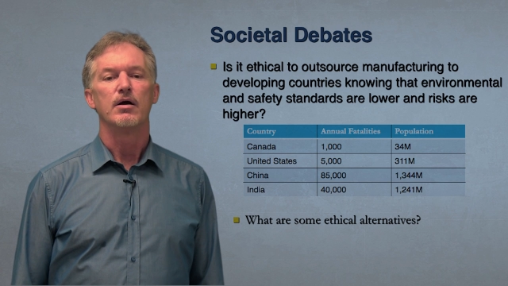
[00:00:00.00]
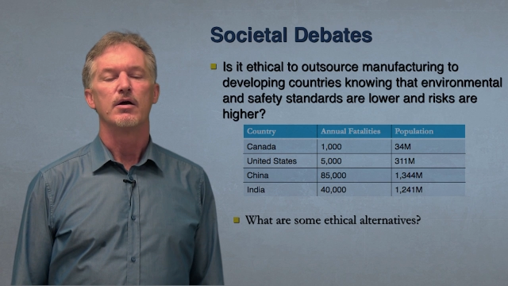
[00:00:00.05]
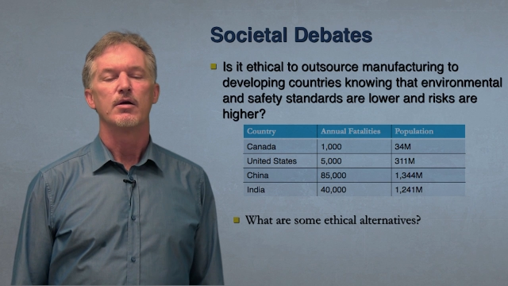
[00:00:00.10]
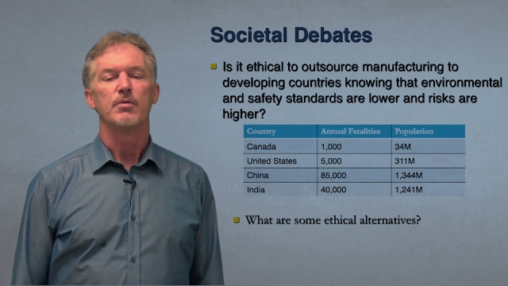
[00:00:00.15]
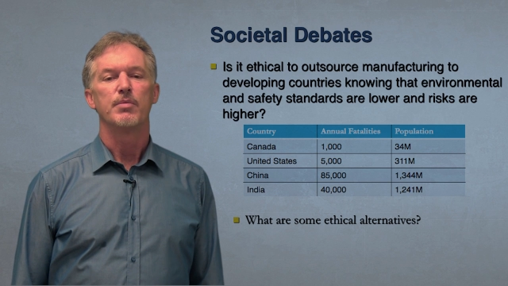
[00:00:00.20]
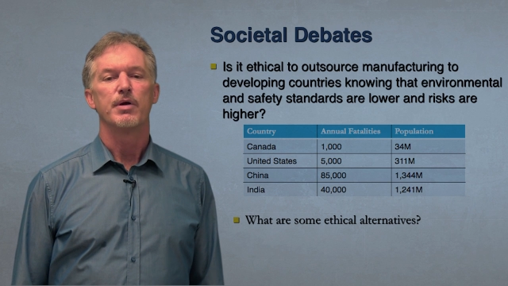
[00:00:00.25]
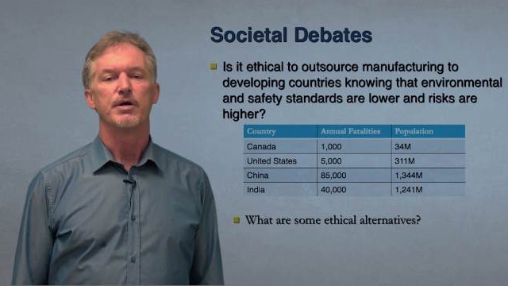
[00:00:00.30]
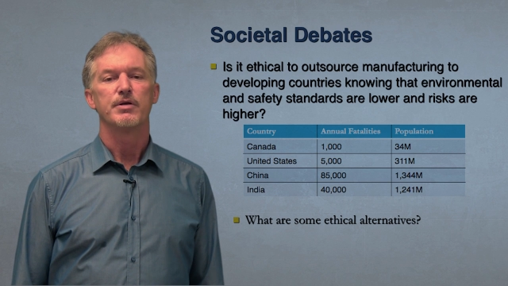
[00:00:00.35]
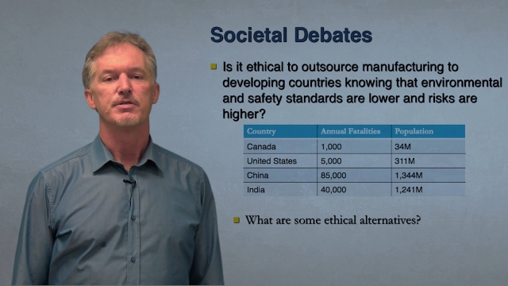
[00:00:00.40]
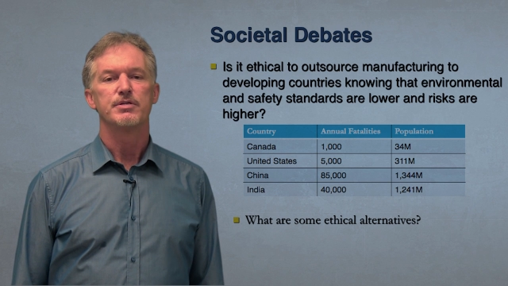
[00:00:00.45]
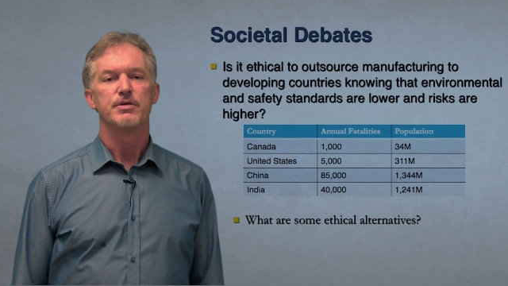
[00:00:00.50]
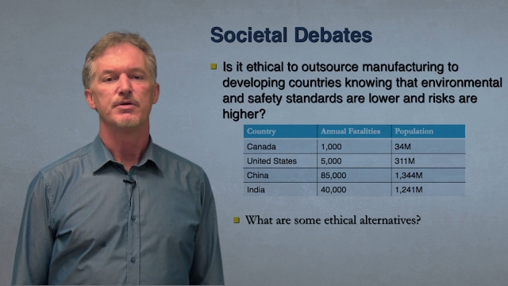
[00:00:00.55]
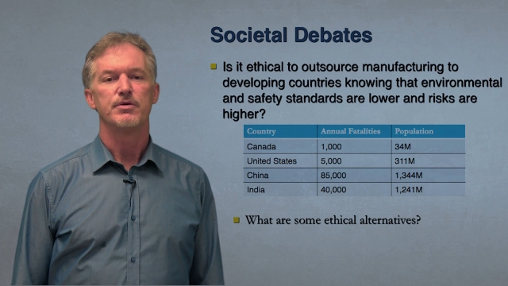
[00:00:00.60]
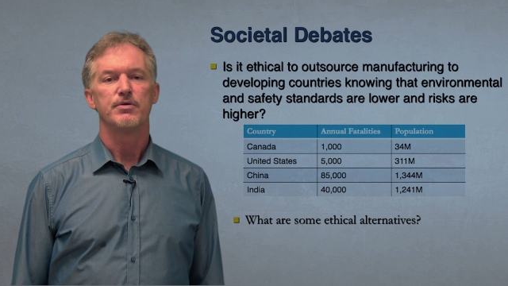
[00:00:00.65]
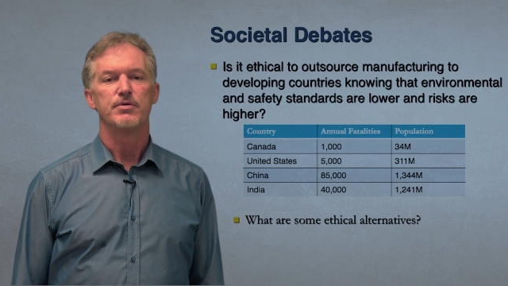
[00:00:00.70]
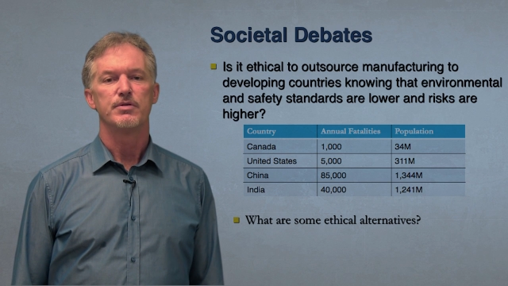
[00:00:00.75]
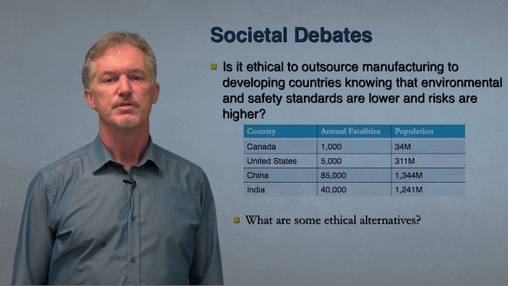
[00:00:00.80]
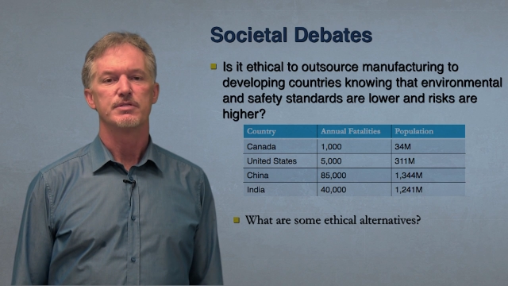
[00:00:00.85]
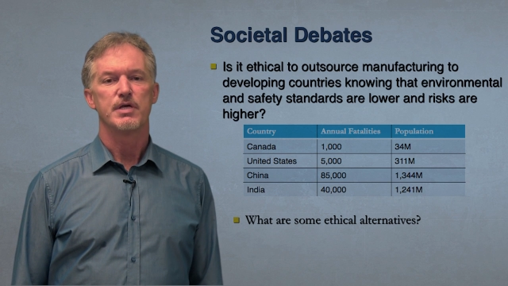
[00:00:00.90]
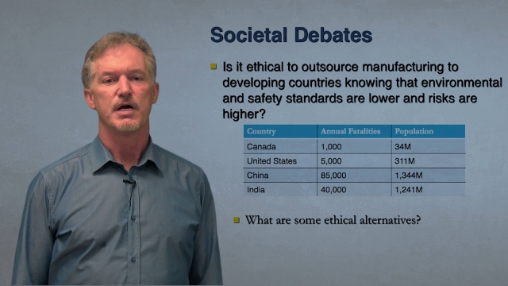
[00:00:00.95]
compared
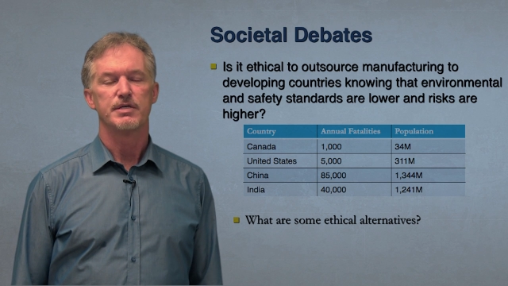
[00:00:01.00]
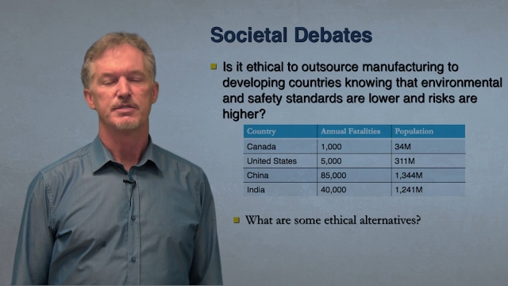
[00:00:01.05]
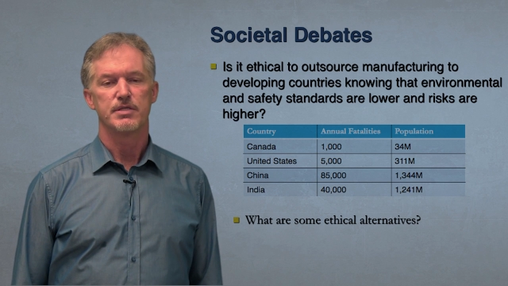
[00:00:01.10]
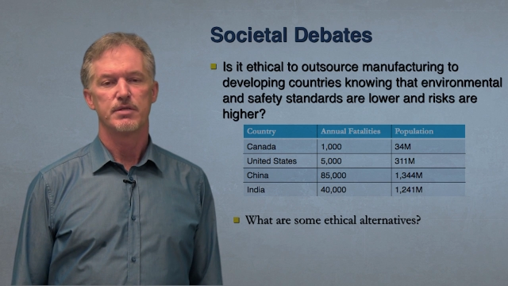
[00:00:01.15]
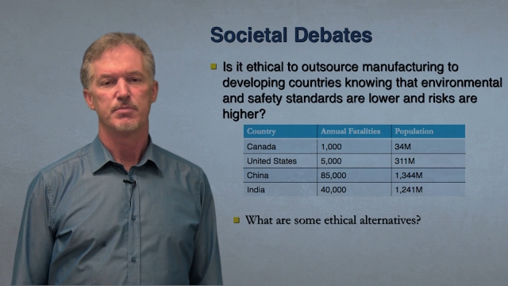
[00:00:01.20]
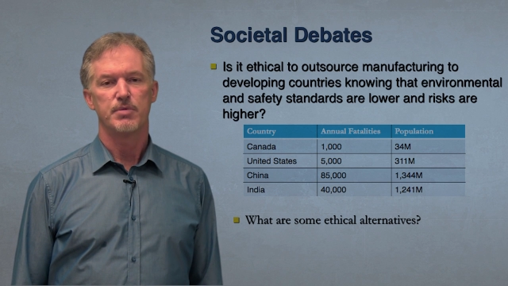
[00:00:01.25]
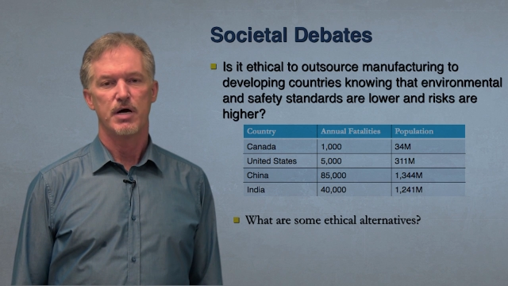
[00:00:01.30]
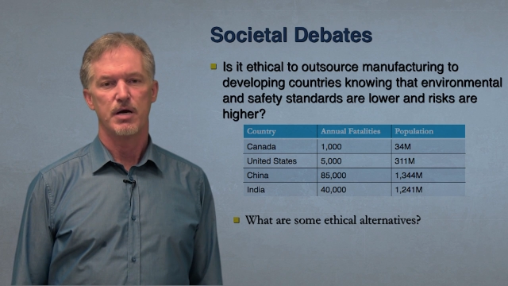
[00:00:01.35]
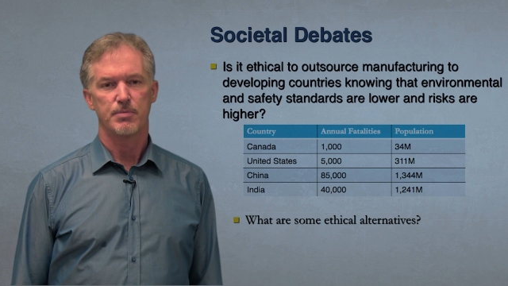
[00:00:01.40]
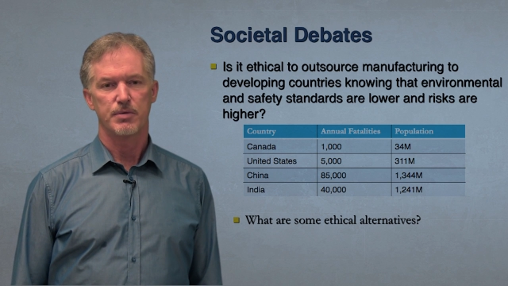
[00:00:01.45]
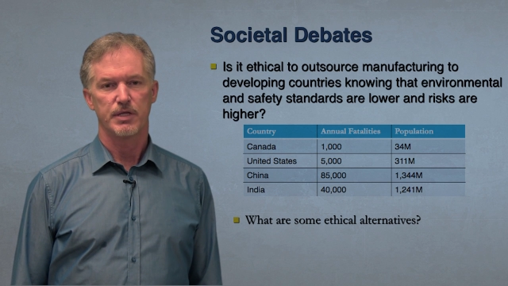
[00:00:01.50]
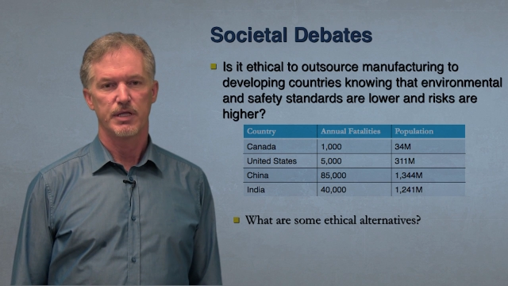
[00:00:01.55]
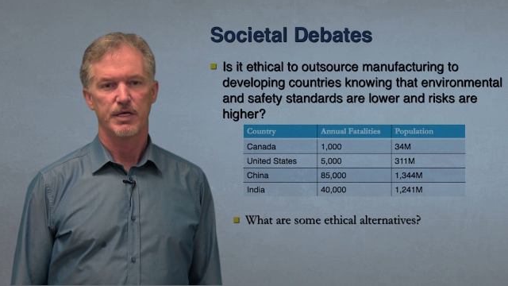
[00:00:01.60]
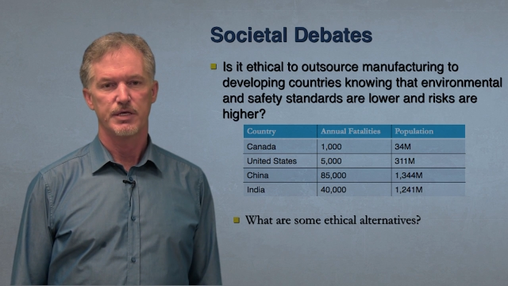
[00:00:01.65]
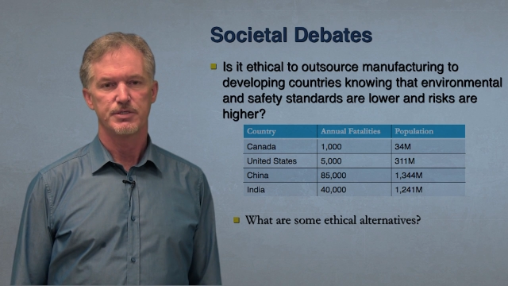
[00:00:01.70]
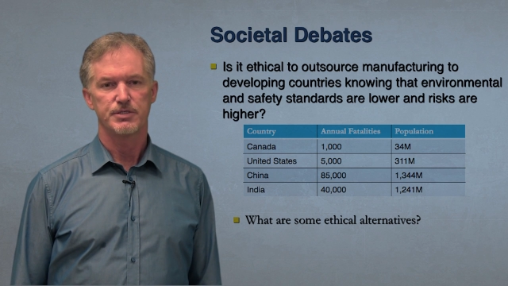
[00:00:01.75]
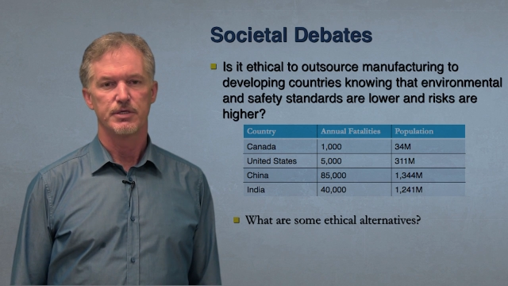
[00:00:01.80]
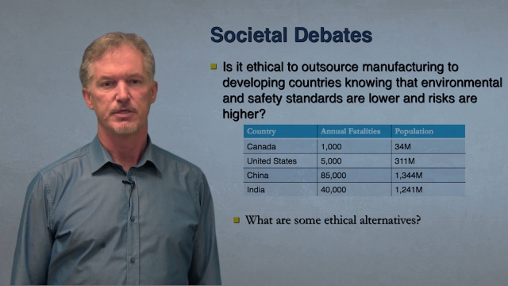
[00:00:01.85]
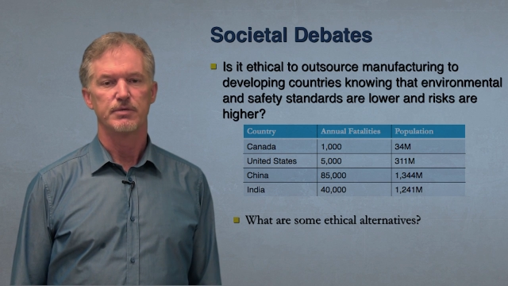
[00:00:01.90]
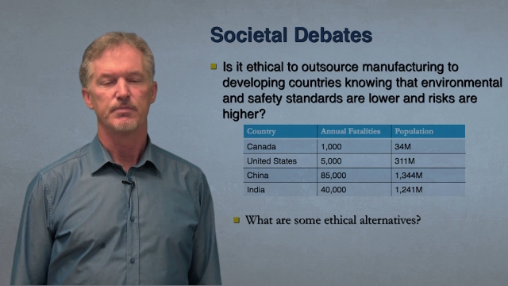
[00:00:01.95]
to the size of the
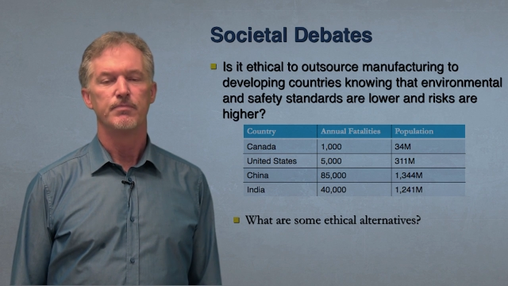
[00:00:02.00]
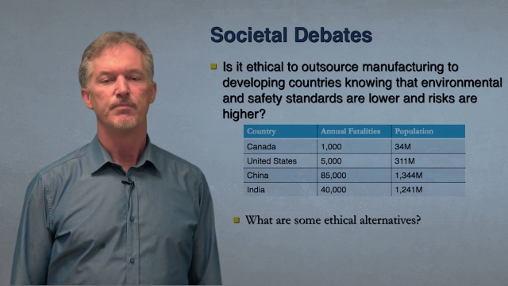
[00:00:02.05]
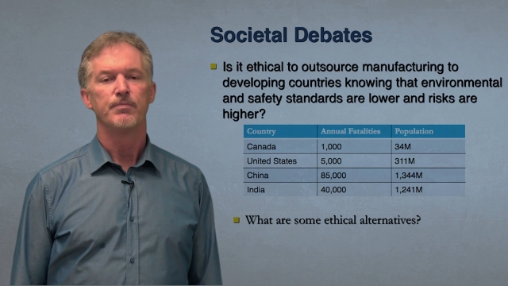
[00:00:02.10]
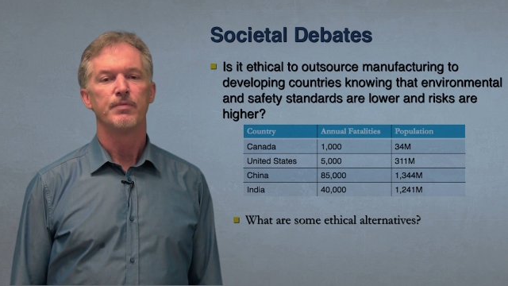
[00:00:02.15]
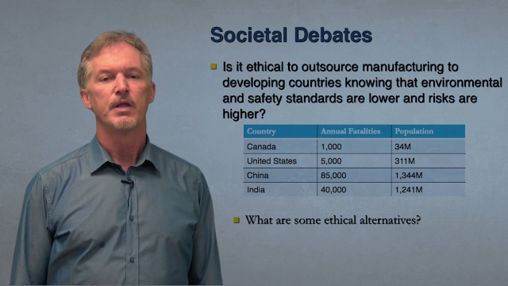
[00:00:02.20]
population